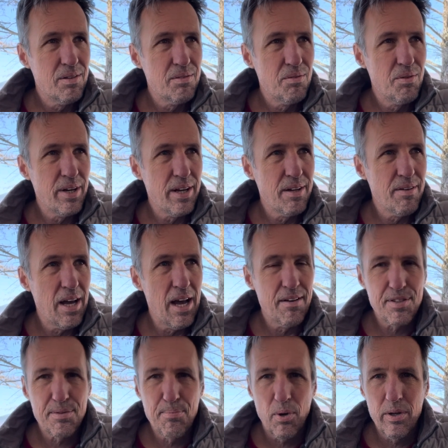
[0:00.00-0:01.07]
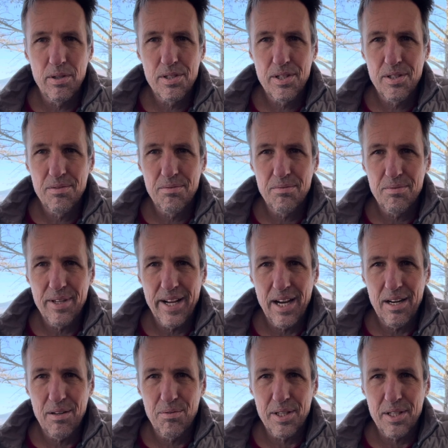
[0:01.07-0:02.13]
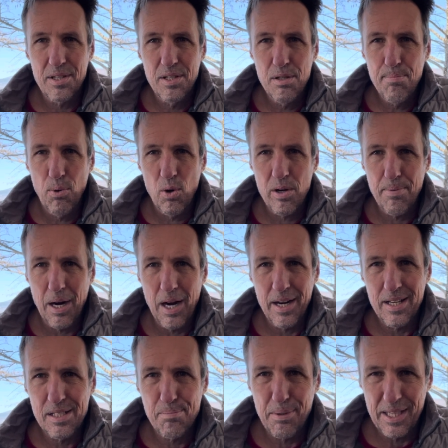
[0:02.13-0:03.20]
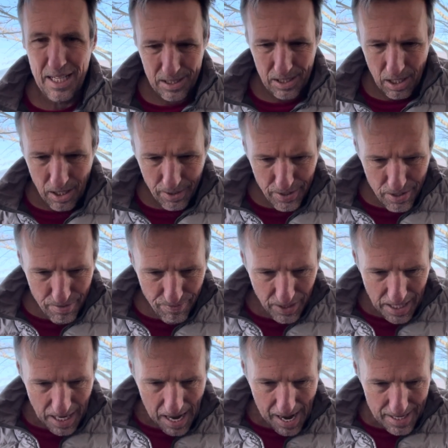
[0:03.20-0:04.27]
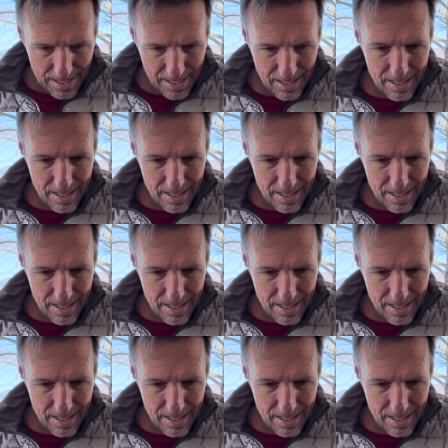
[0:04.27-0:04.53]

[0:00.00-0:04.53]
We have spoiled you now with 2 porta potties, but that's all you've got.